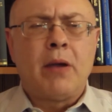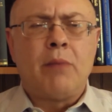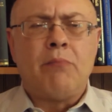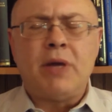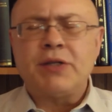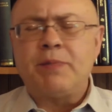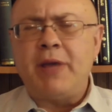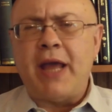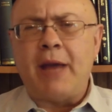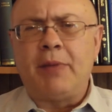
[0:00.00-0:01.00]
must
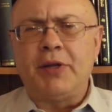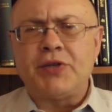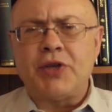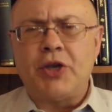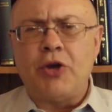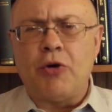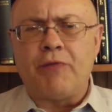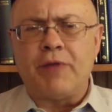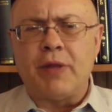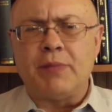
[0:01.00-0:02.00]
be able to secure
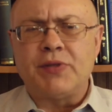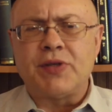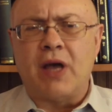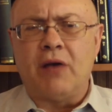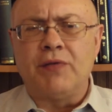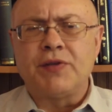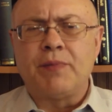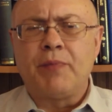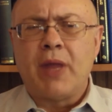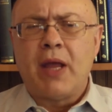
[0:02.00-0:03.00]
for
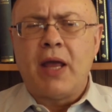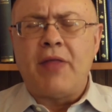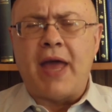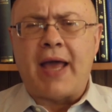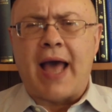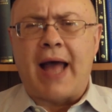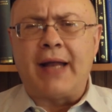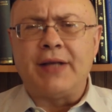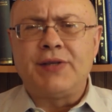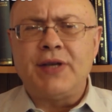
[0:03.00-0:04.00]
themselves: that God
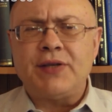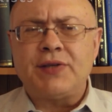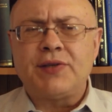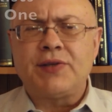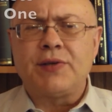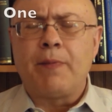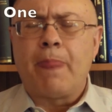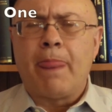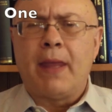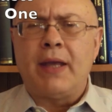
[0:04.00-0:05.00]
exists,
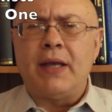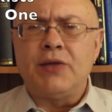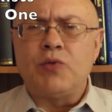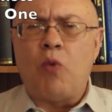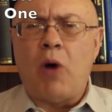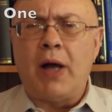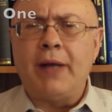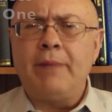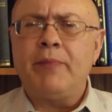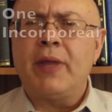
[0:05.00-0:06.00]
is
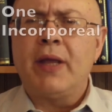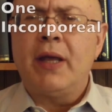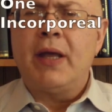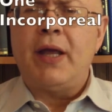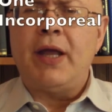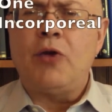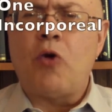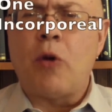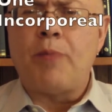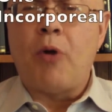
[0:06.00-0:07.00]
one,
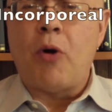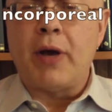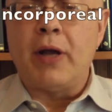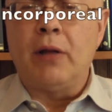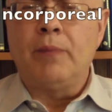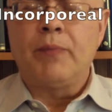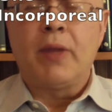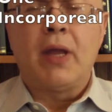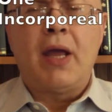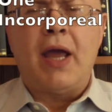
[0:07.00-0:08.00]
incorporeal,
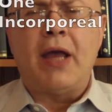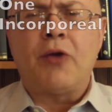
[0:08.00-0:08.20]
and